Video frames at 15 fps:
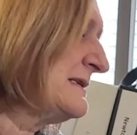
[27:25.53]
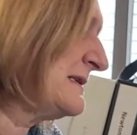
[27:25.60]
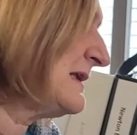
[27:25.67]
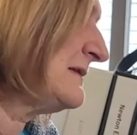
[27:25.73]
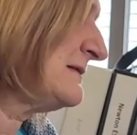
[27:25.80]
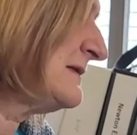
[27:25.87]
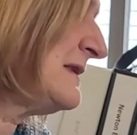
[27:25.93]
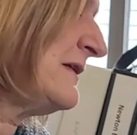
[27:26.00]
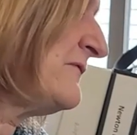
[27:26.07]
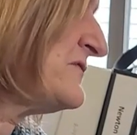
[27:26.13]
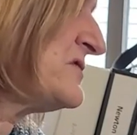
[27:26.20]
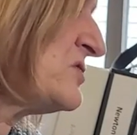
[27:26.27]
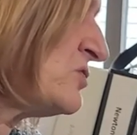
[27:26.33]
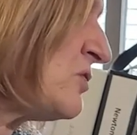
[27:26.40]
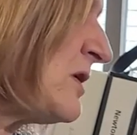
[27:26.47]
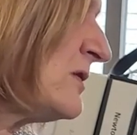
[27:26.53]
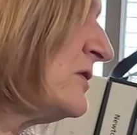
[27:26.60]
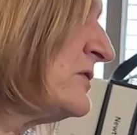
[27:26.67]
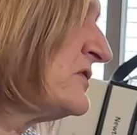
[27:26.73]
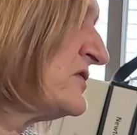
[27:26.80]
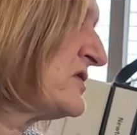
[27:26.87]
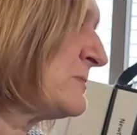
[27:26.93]
they've
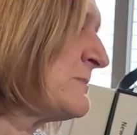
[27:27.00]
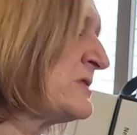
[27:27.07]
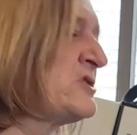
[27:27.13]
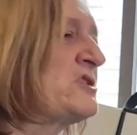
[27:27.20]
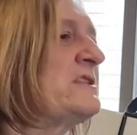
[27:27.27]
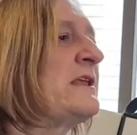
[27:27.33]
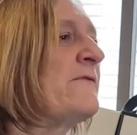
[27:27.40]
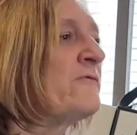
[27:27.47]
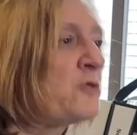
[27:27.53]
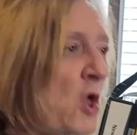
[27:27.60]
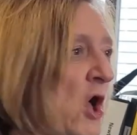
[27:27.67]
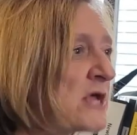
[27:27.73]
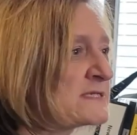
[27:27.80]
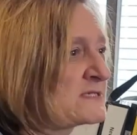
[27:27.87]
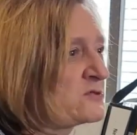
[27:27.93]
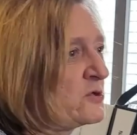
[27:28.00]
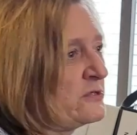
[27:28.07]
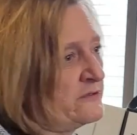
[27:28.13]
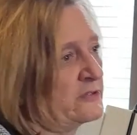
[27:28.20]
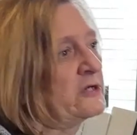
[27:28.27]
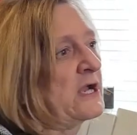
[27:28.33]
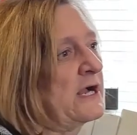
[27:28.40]
struggled so much they've lost all
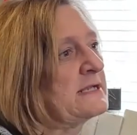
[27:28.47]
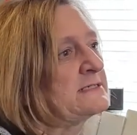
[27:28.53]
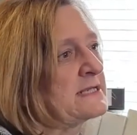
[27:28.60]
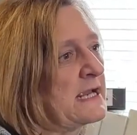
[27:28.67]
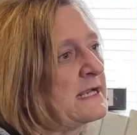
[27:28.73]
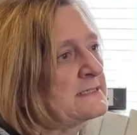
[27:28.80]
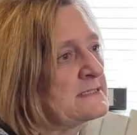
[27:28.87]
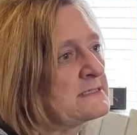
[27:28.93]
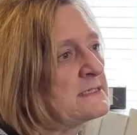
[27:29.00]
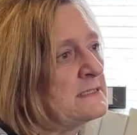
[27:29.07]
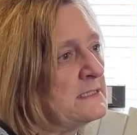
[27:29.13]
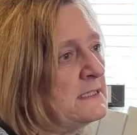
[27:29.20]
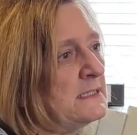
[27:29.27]
their contacts.